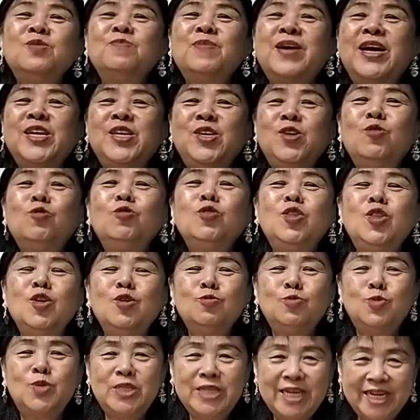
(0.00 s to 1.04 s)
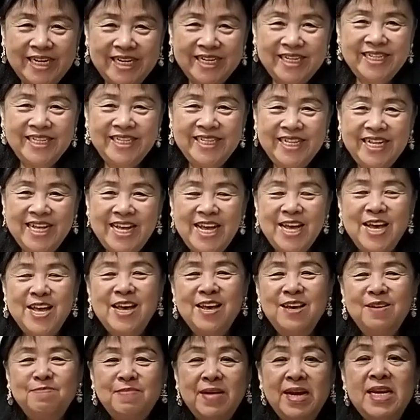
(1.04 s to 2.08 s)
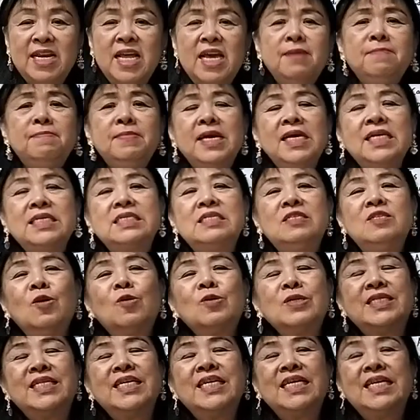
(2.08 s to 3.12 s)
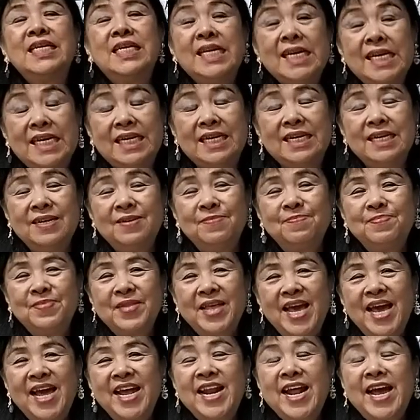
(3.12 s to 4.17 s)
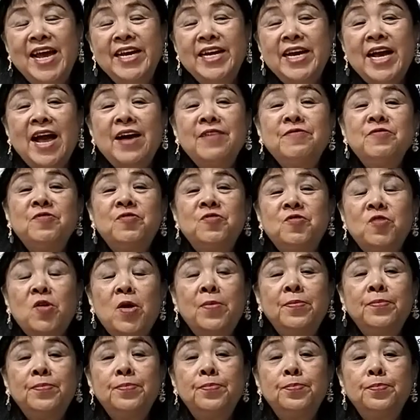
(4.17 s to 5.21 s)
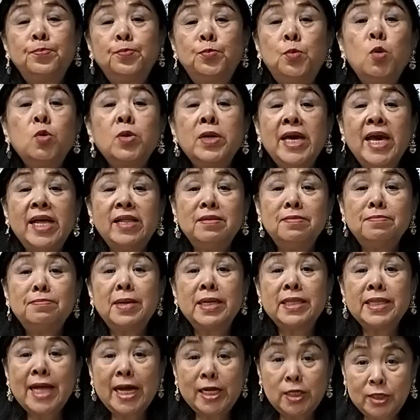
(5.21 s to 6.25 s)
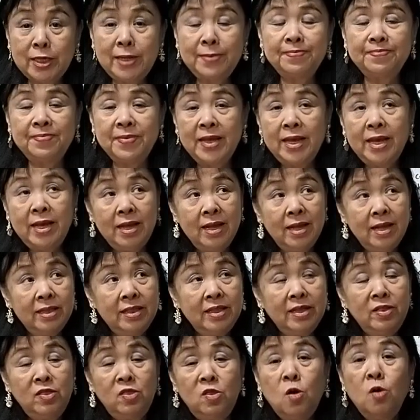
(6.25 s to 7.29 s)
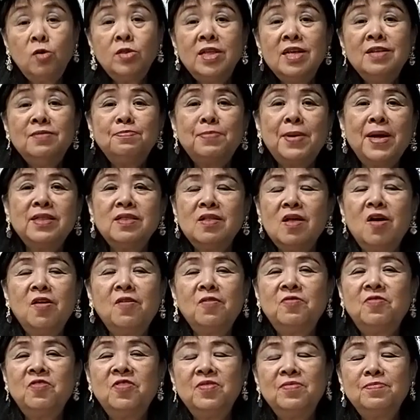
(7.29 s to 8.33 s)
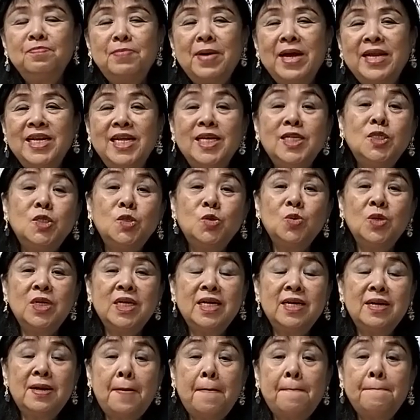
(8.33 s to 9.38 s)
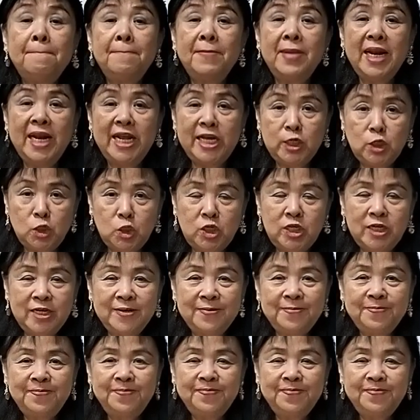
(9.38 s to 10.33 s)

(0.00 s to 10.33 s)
to my YouTube channel. My name is Dr. Lee and I come from Bukit Mertajam, the northern part of Peninsular Malaysia.